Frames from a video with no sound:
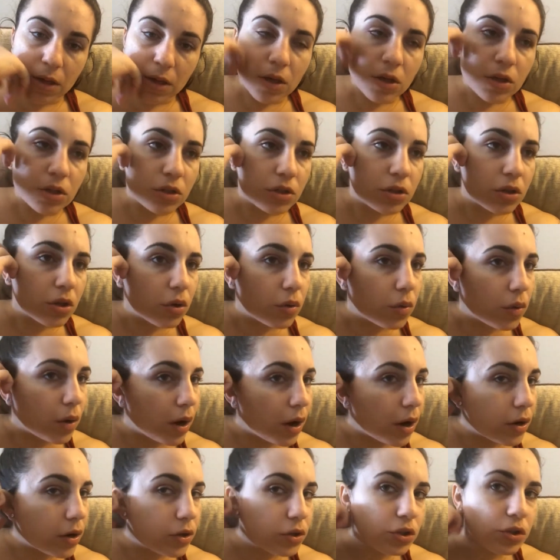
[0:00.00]
So
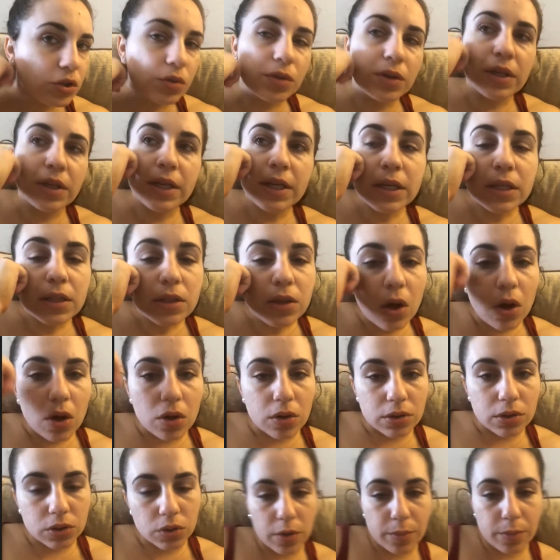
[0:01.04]
do these
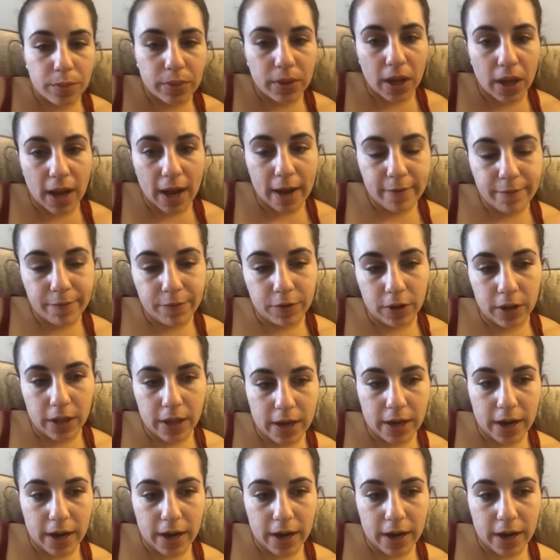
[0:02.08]
also apply for, like,